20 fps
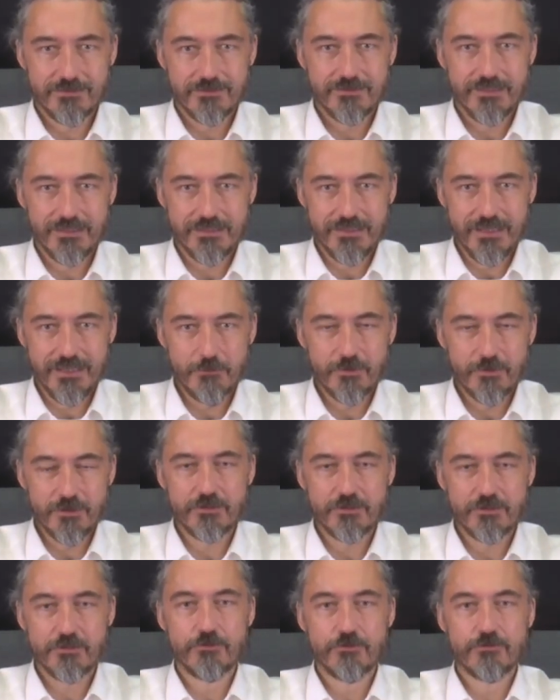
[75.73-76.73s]
that
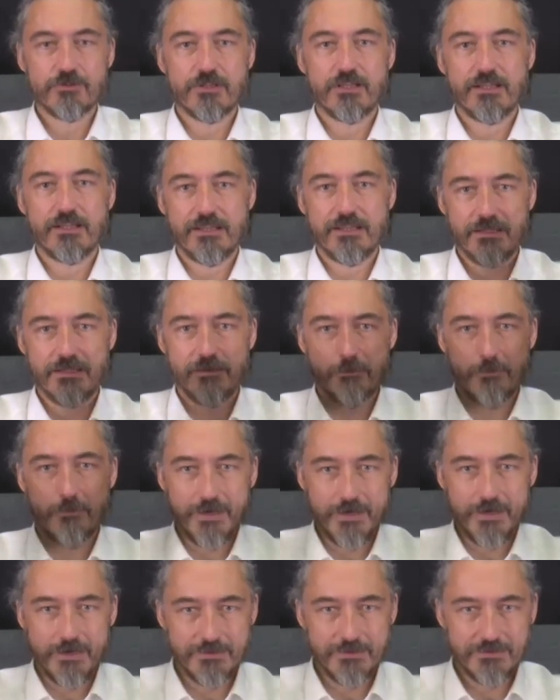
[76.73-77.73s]
happened usually in the
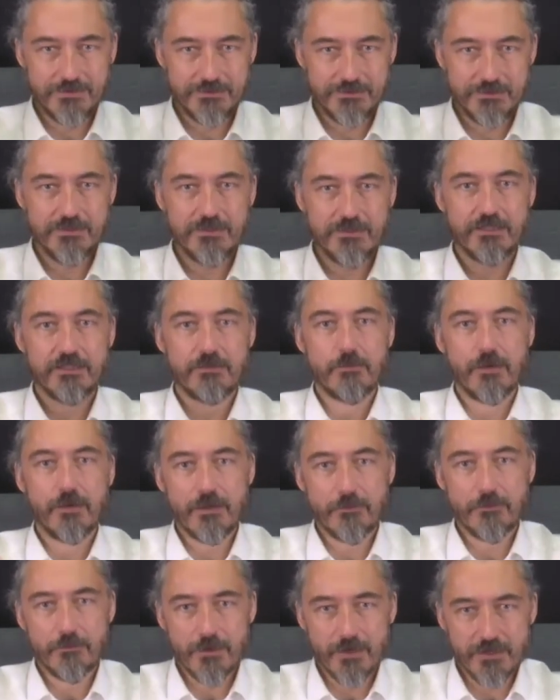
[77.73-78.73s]
past, either in
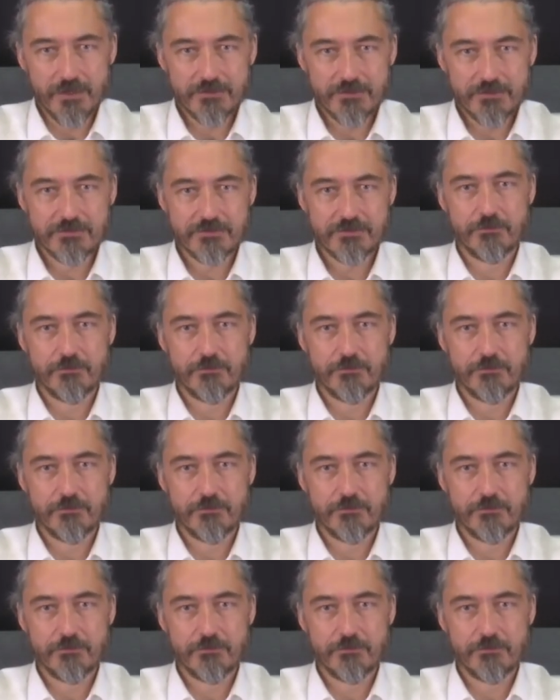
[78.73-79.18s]
my past,